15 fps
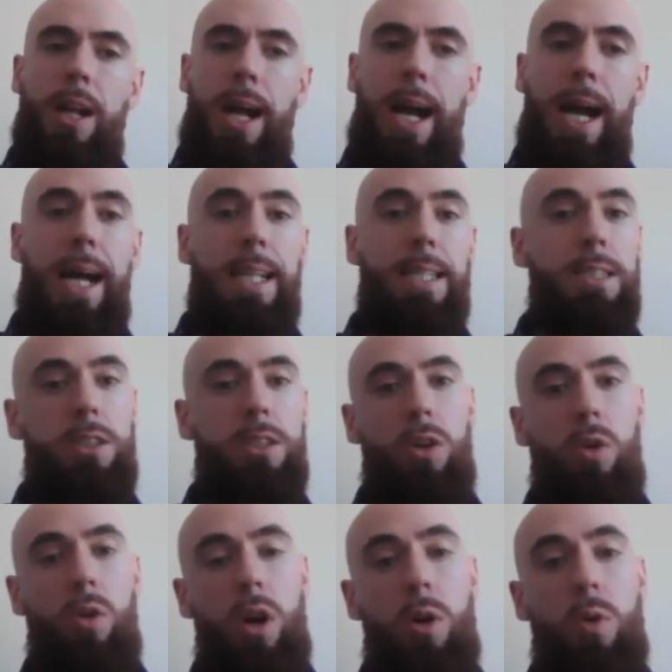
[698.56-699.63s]
And
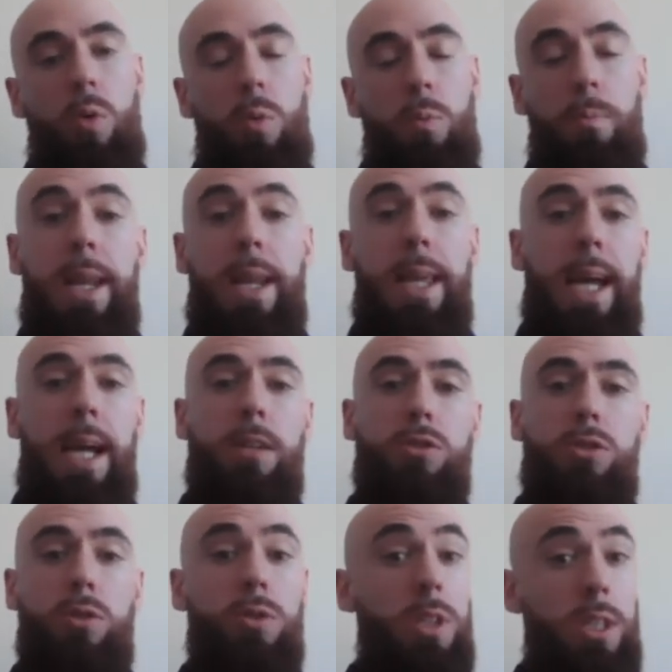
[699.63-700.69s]
although many
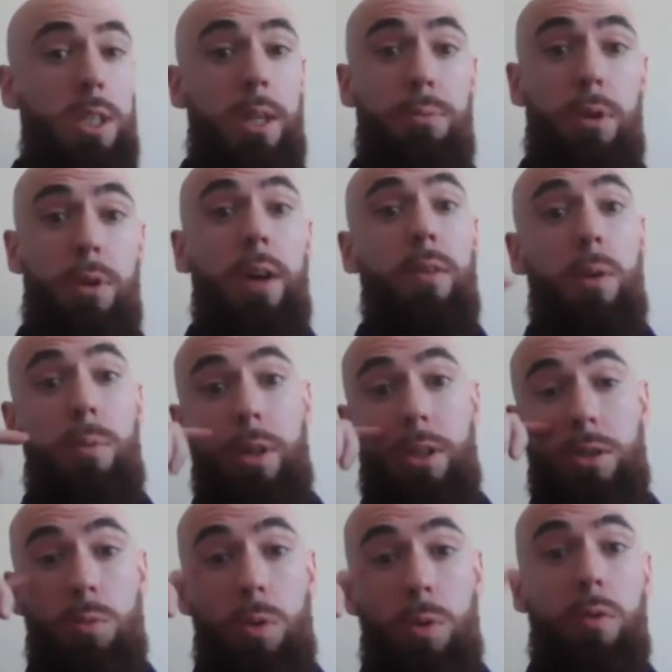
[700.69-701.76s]
councils and indeed private
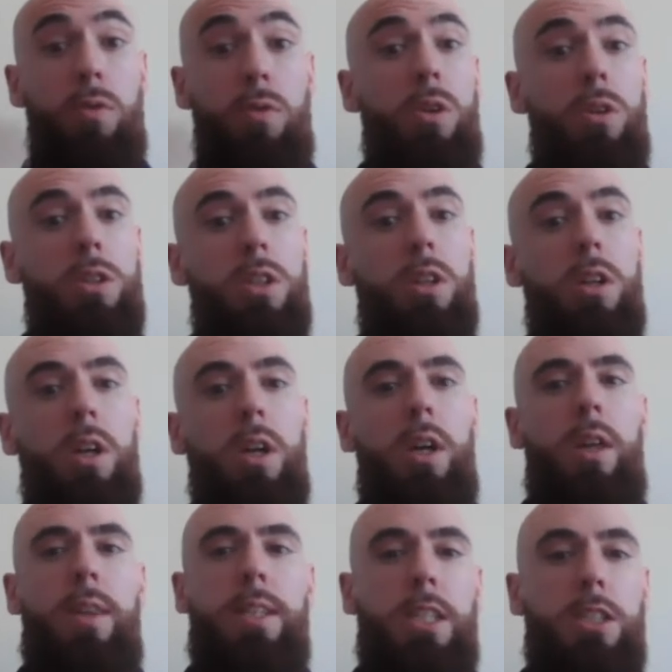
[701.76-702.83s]
operators will have looked at
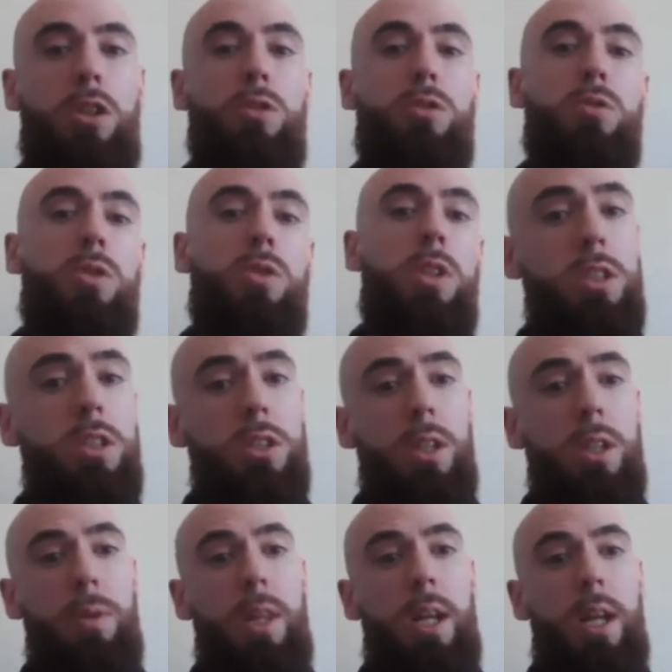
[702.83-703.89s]
things like social
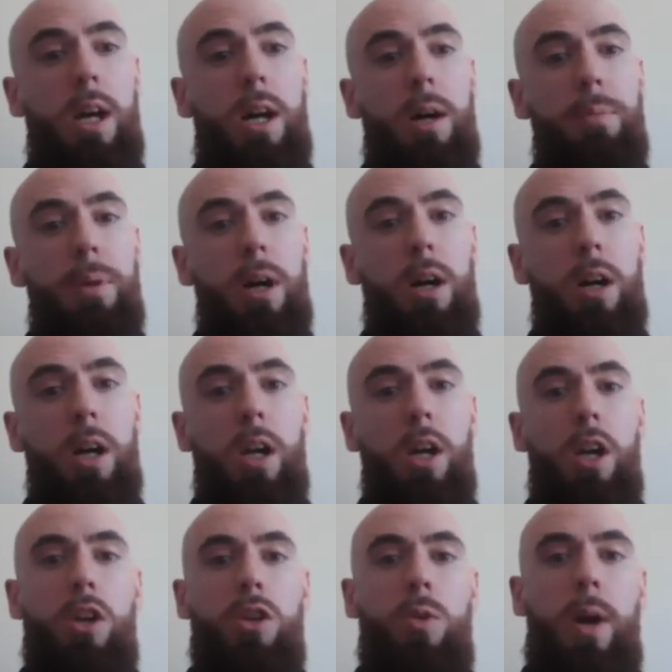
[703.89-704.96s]
distancing within the car park,
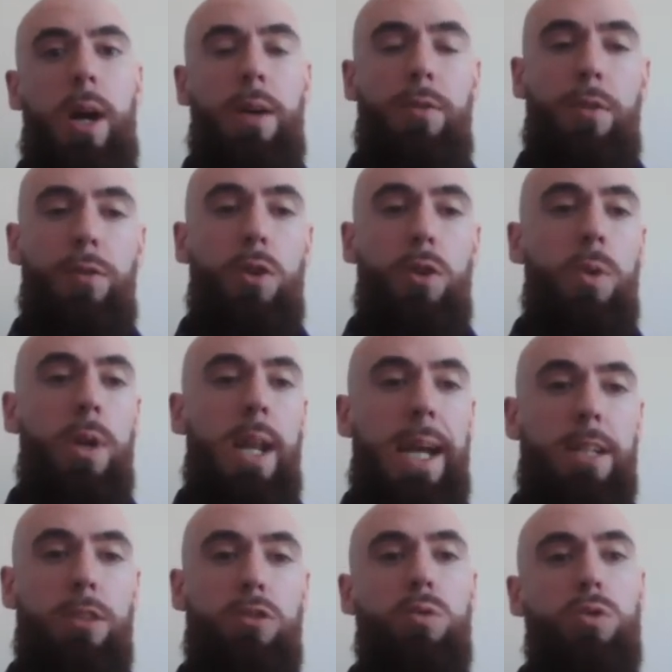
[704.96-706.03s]
you have a few
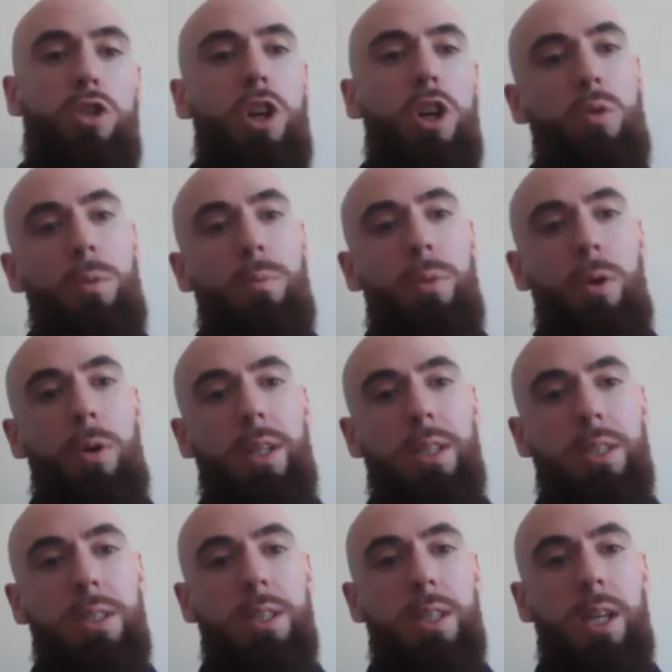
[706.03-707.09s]
natural choke
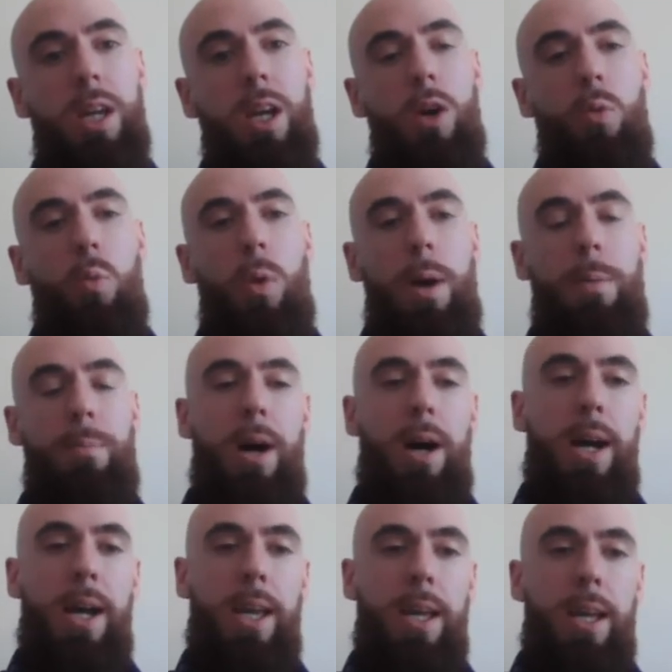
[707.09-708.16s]
points
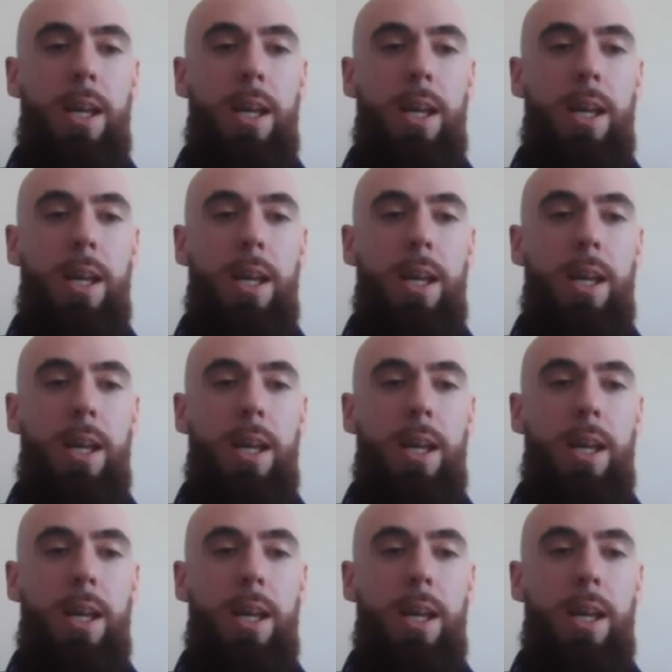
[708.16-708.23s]
whereby